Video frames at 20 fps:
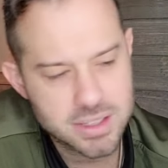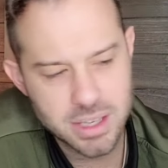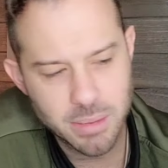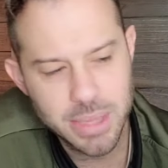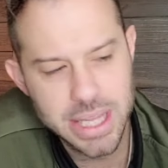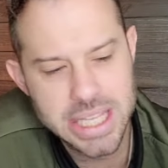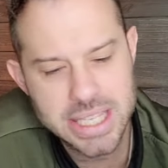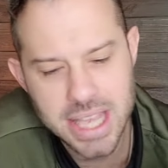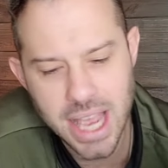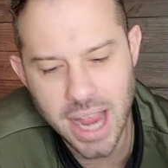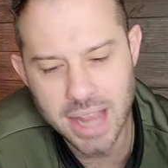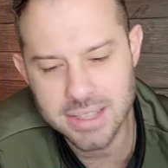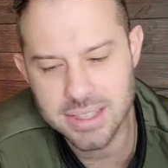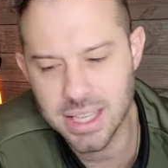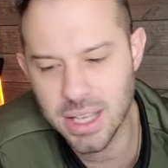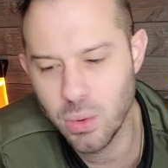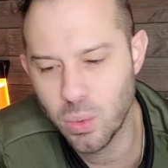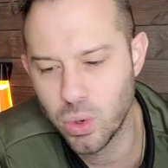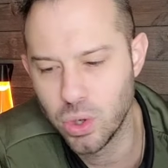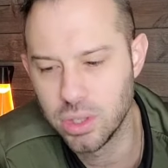some of these guys,
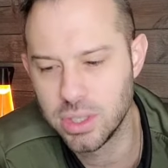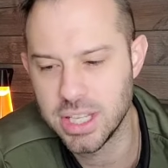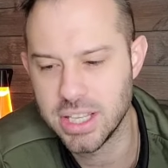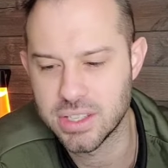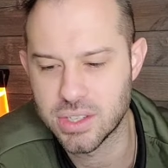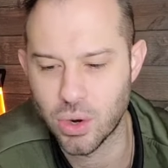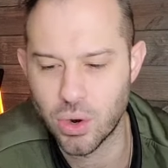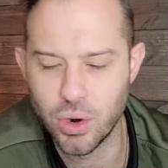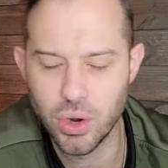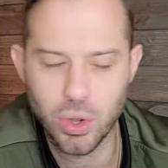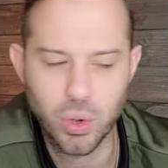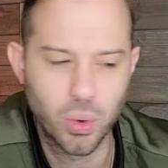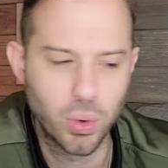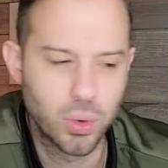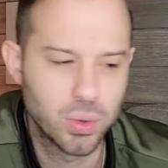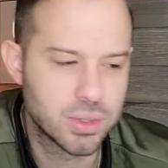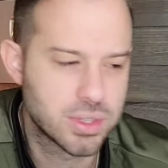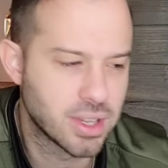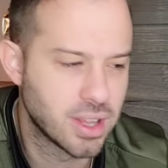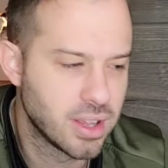they word these
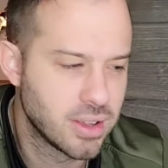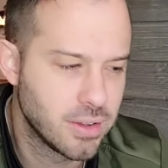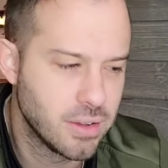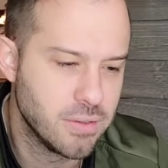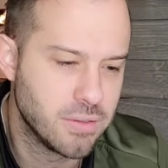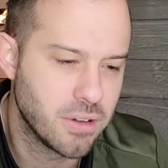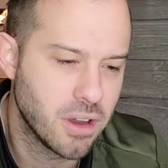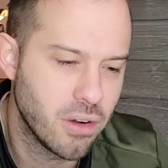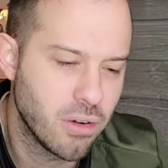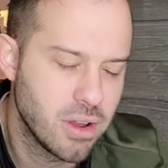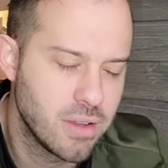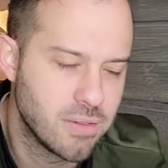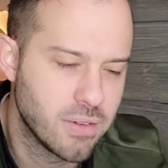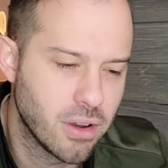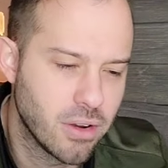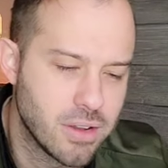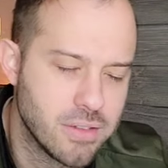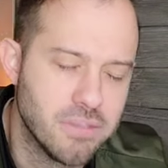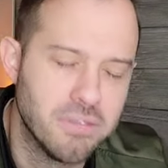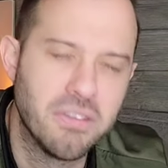articles uh, very,
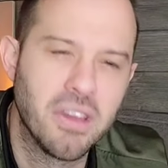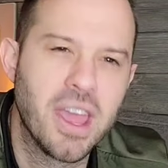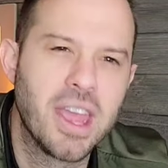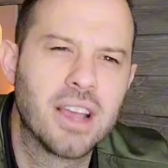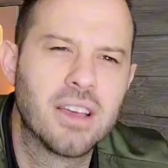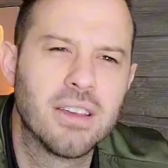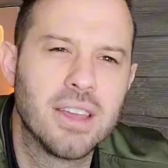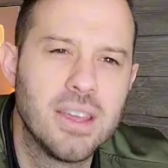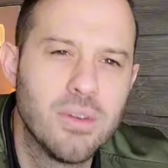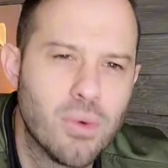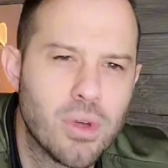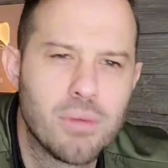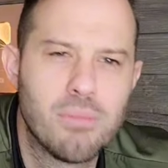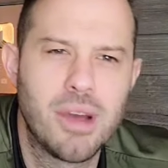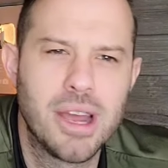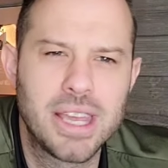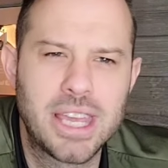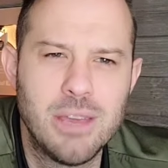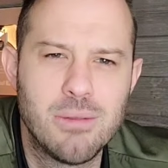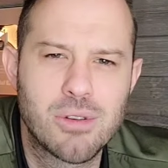very vaguely. Well, it
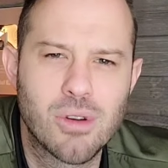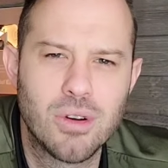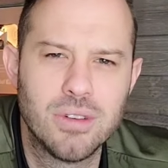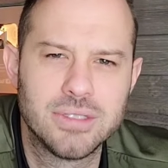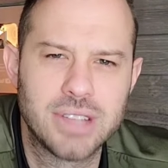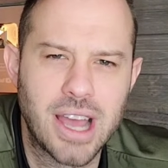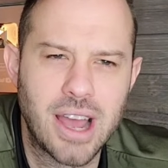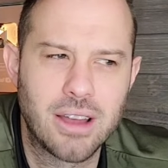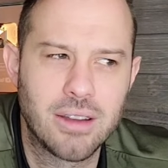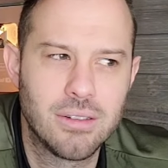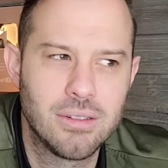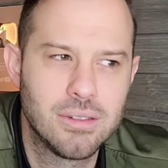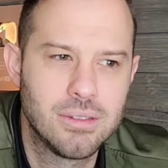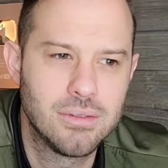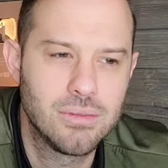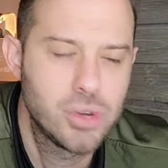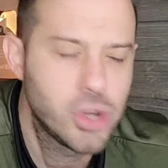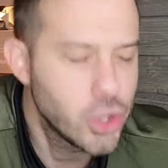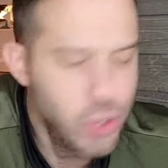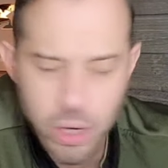might keep going down.
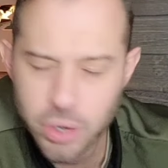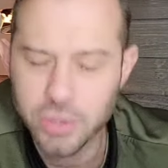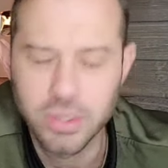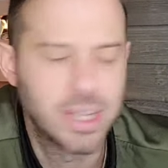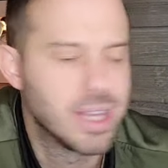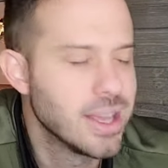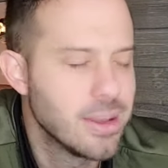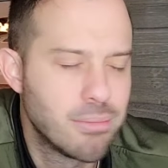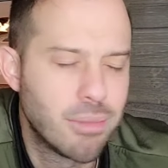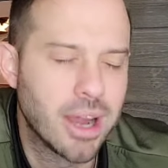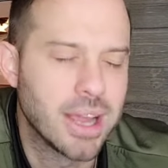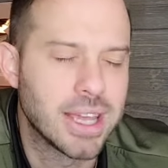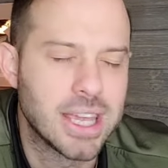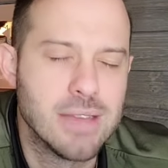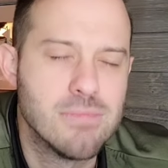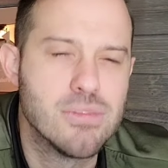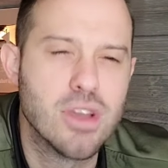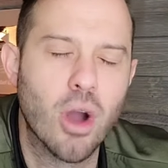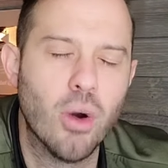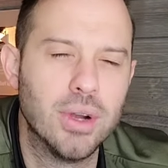Well, clearly, it might
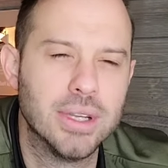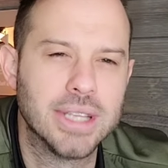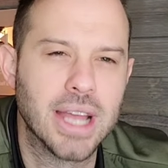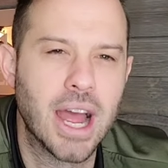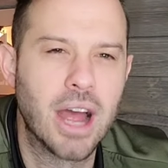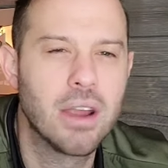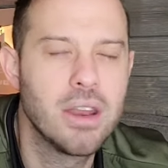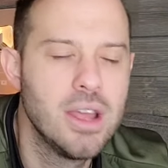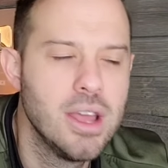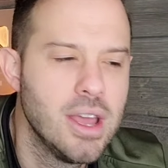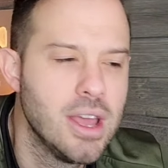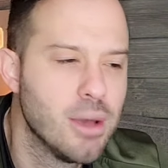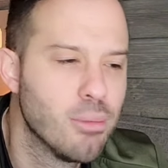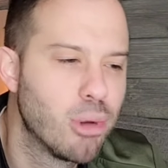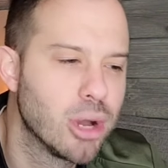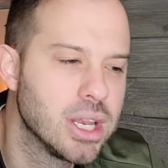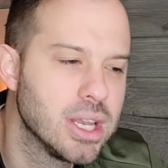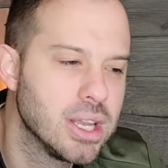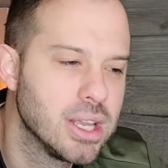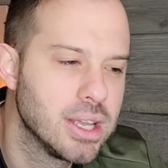keep going down,
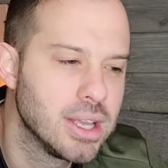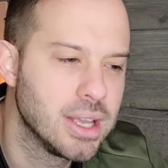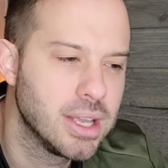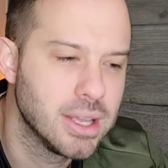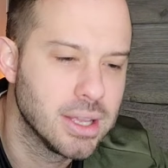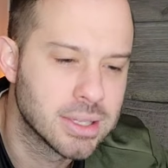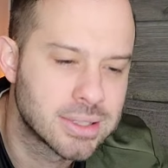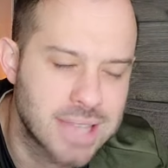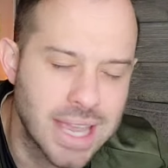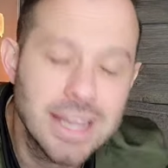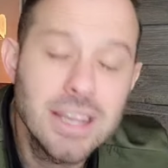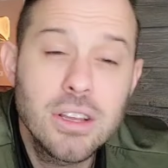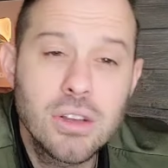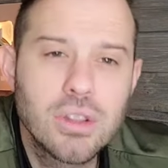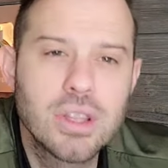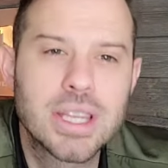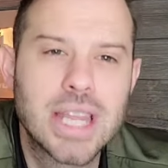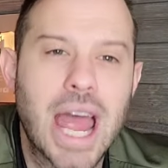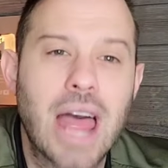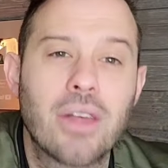but
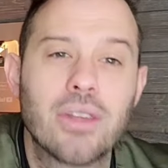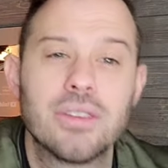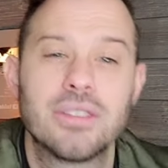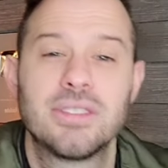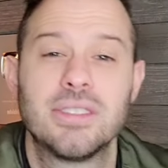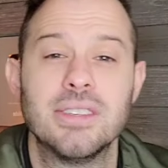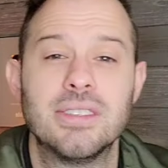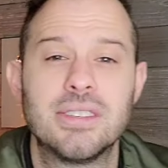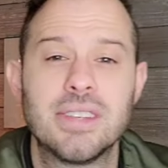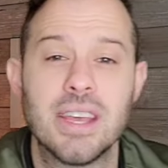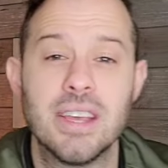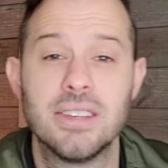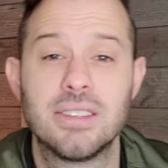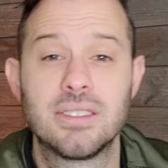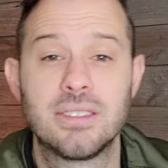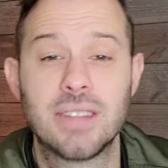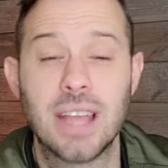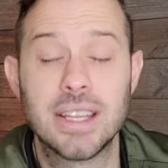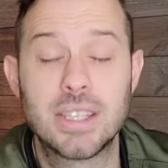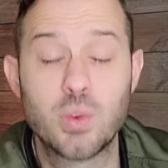technical analysis
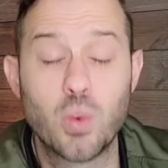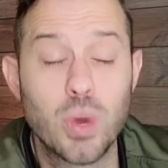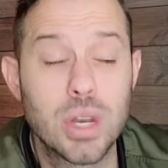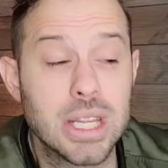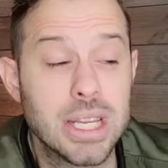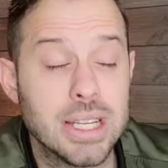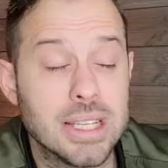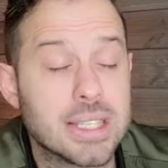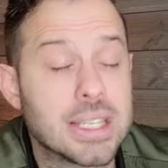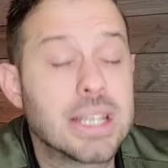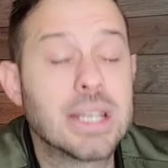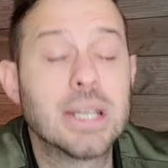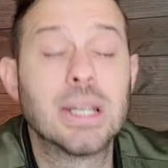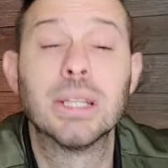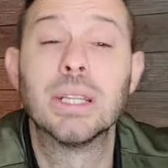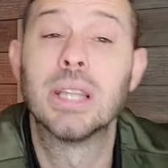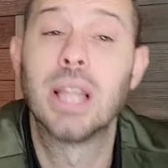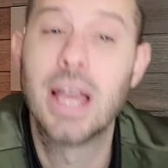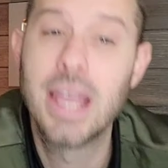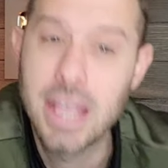says that's what it is
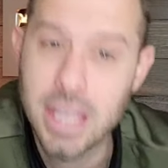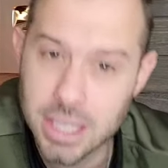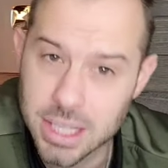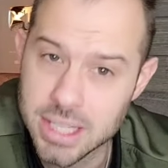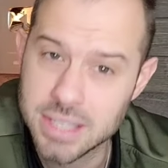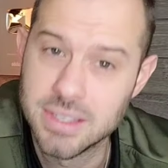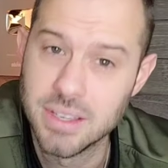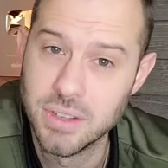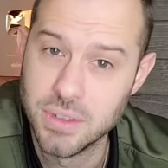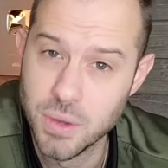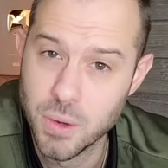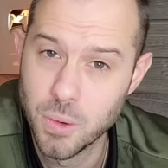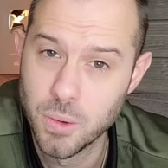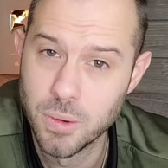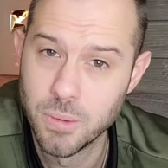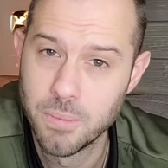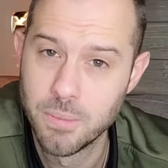likely to do.